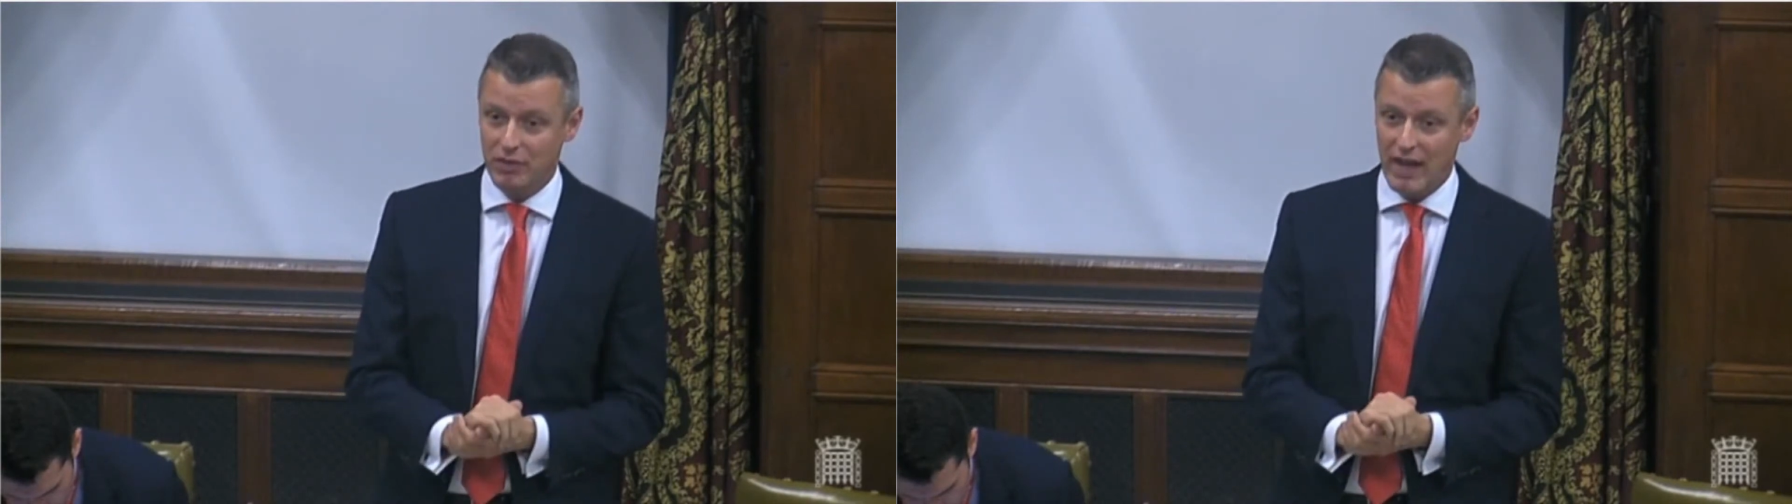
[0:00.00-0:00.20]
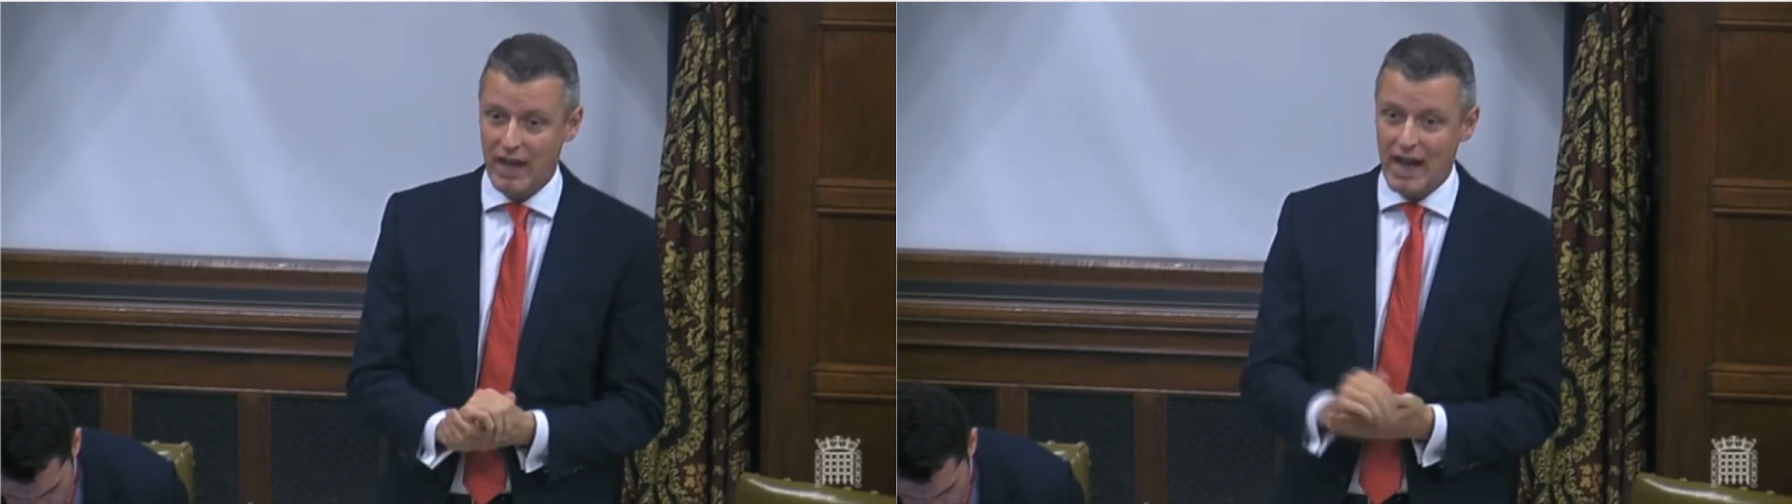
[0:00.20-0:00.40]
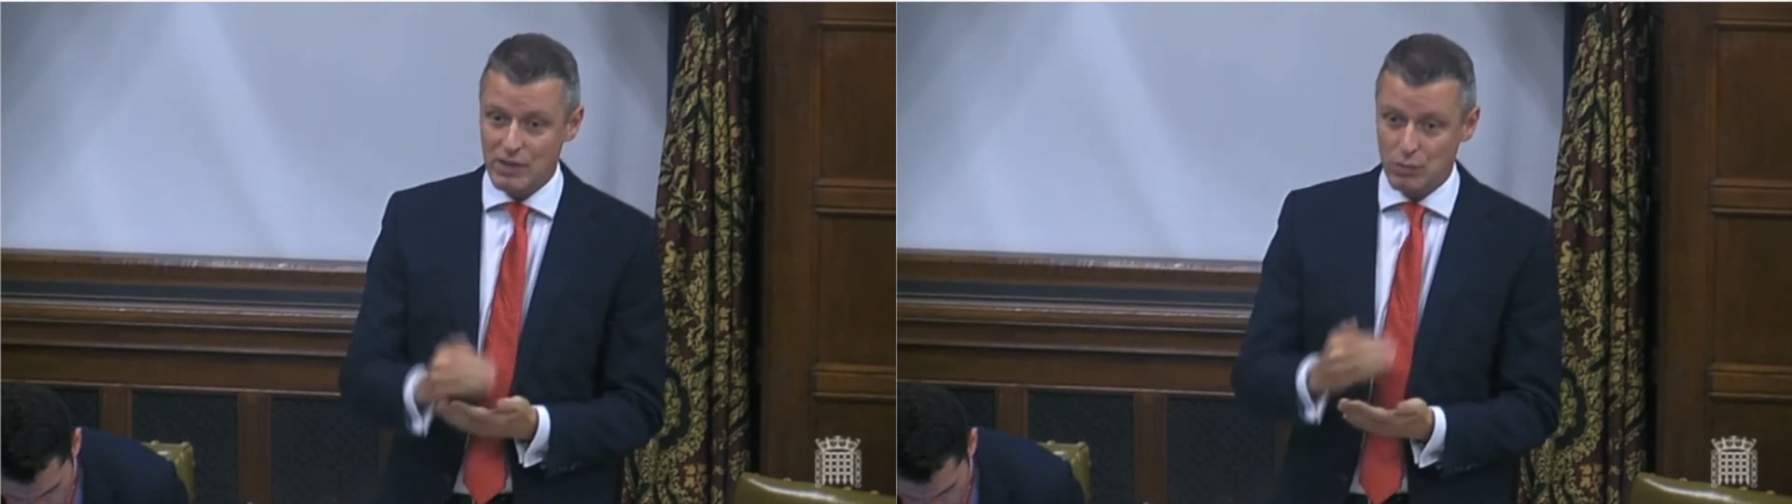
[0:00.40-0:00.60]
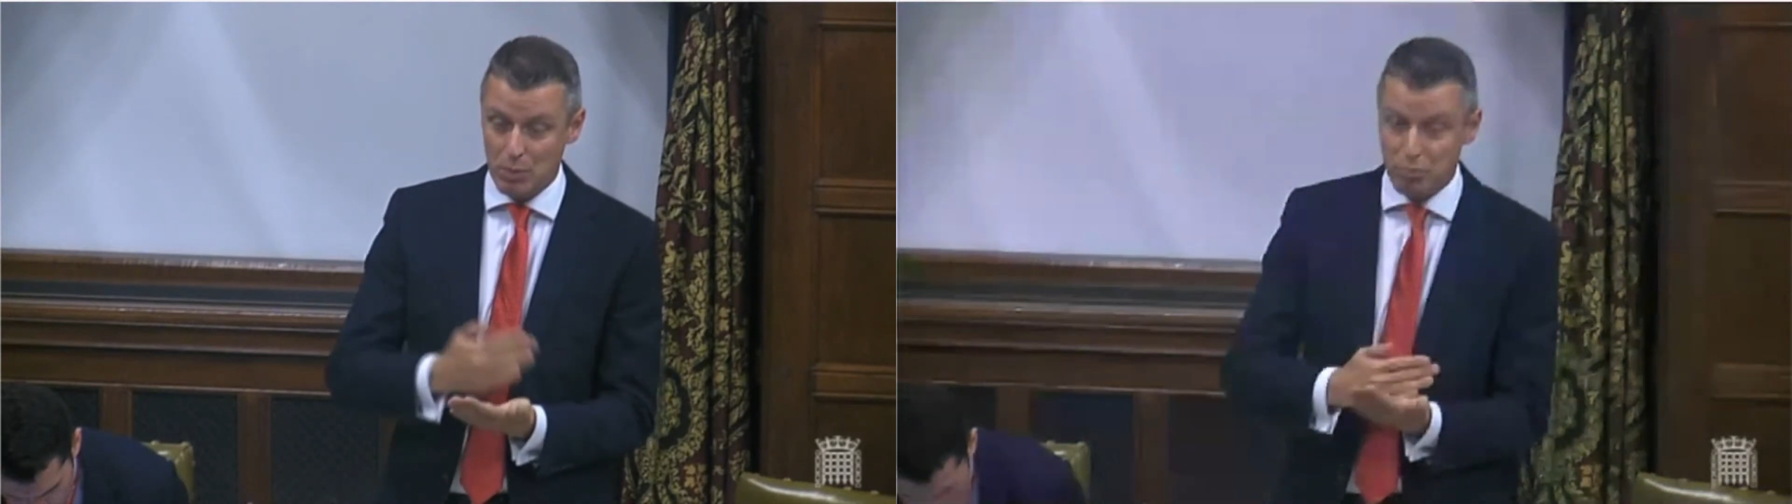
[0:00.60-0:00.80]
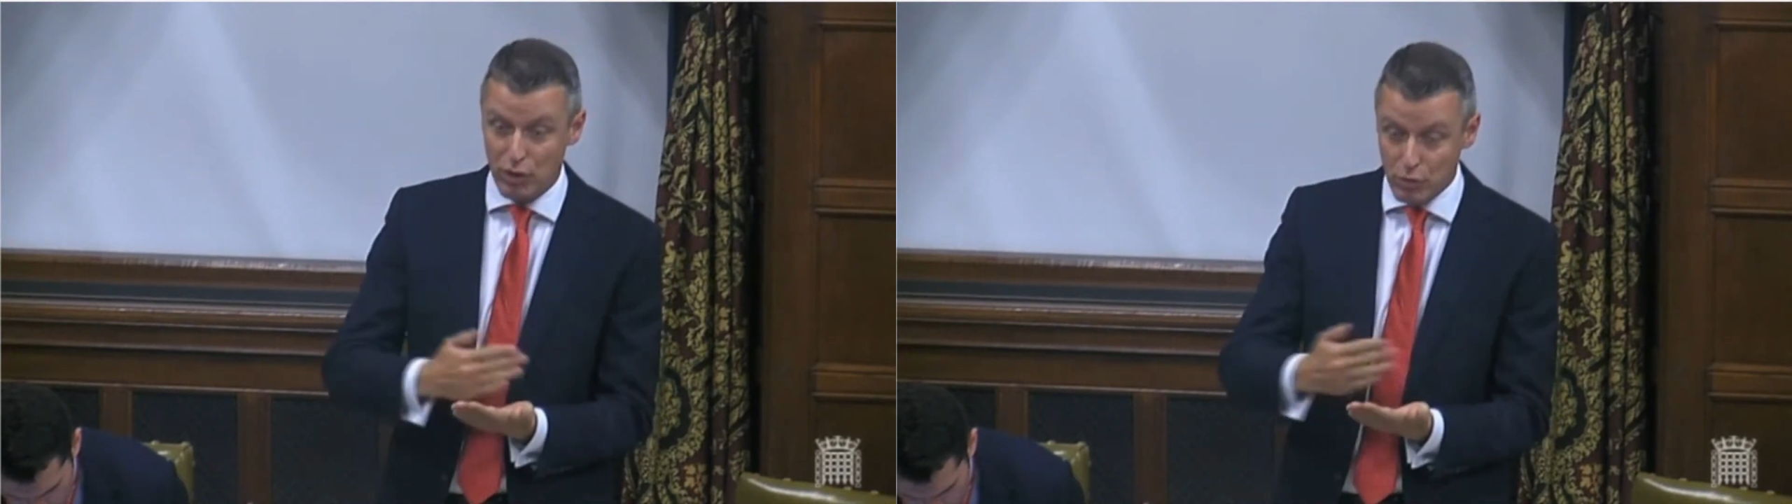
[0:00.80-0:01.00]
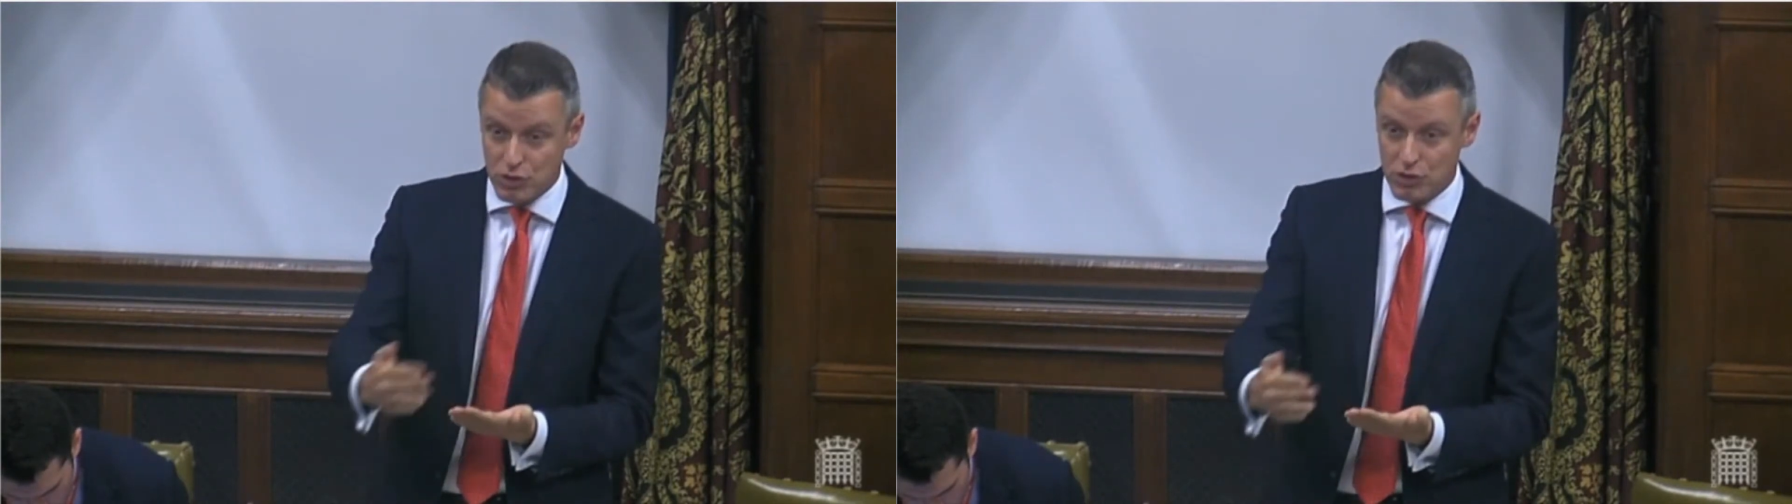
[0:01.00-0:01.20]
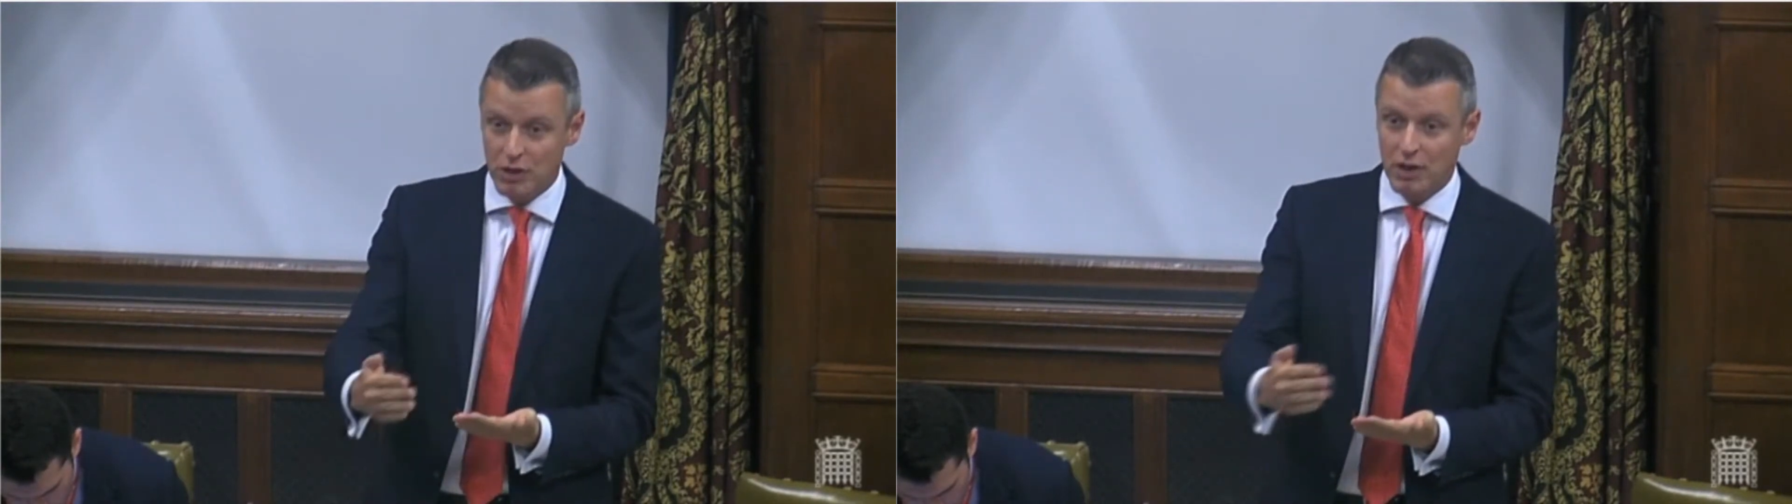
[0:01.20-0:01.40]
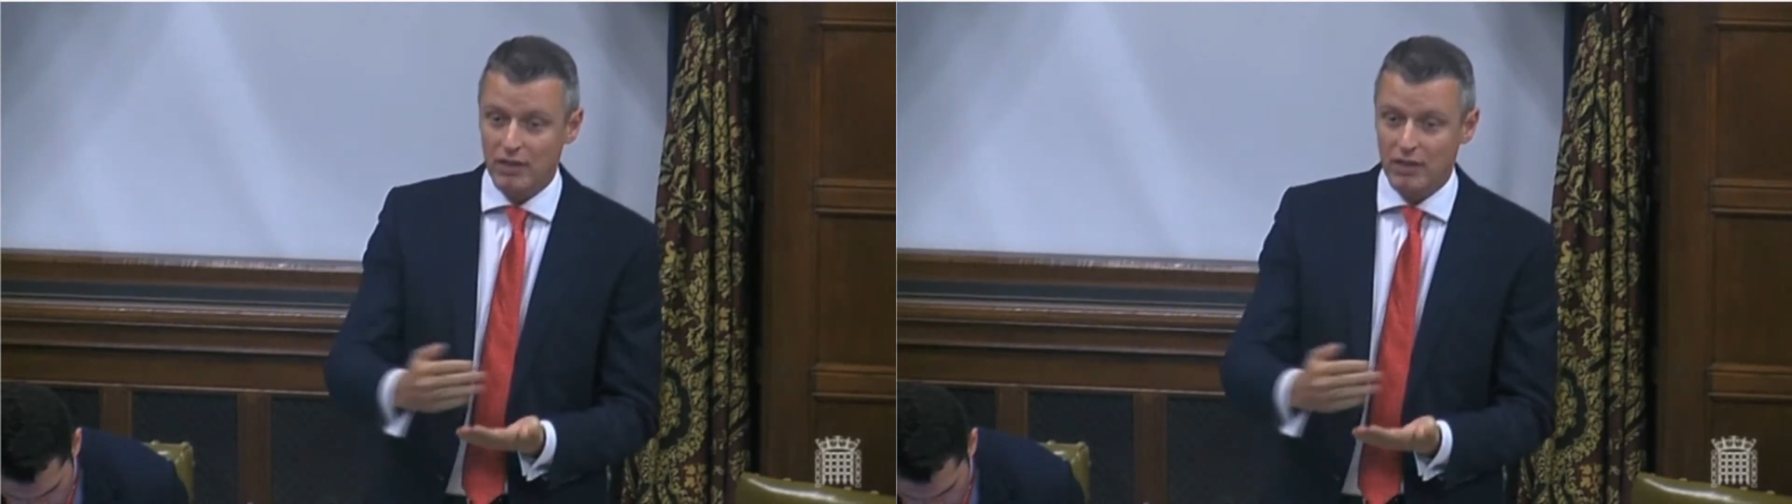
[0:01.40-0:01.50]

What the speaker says: that as we approach